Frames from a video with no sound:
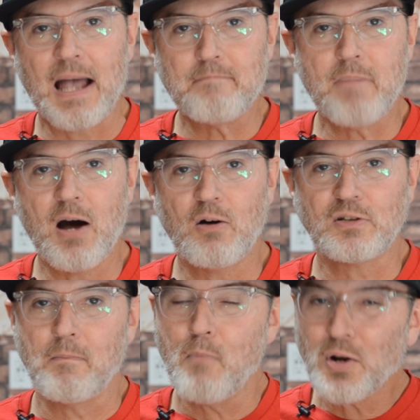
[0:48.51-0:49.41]

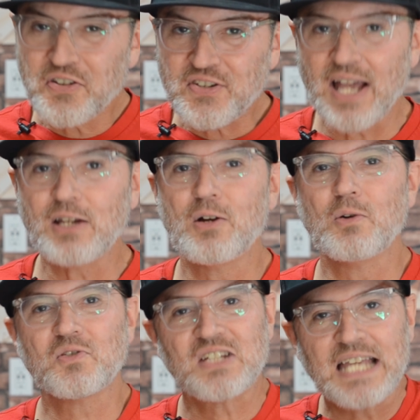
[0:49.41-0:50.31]
about
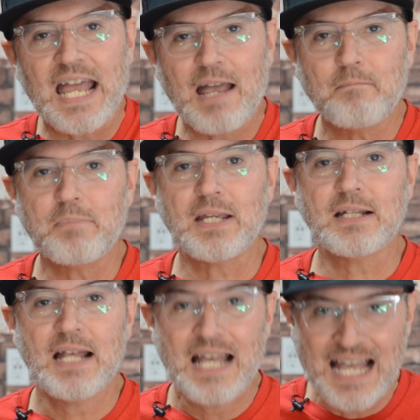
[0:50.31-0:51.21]
motorcycles, camping